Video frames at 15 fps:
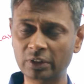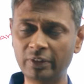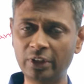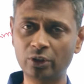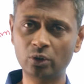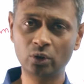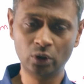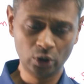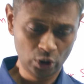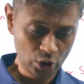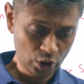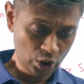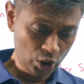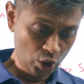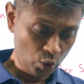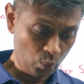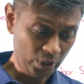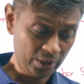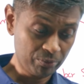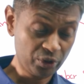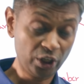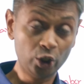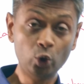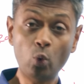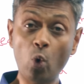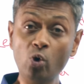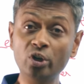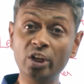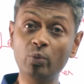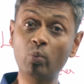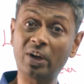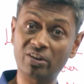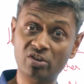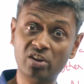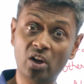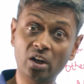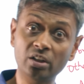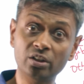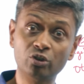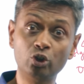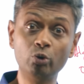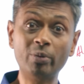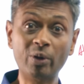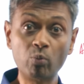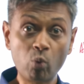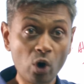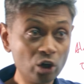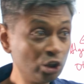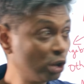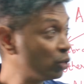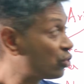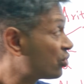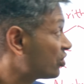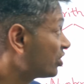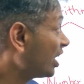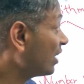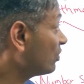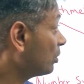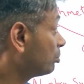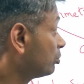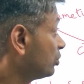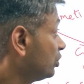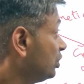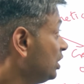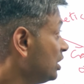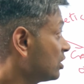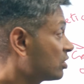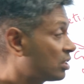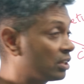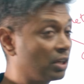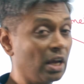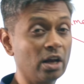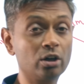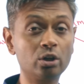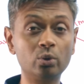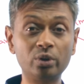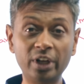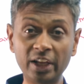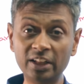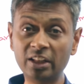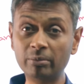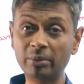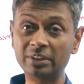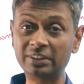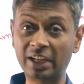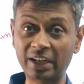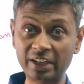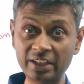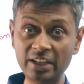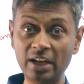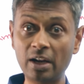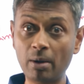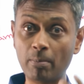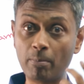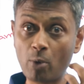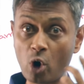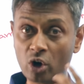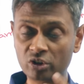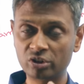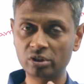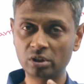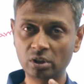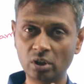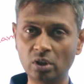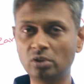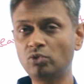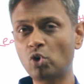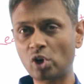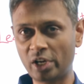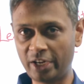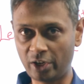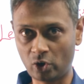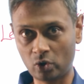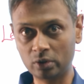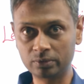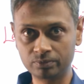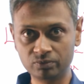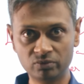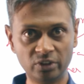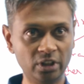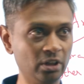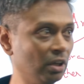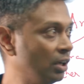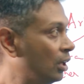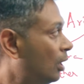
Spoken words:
Right? So why I'm saying do only one slot is you may want to save up these to take them as real mocks for later on. Right?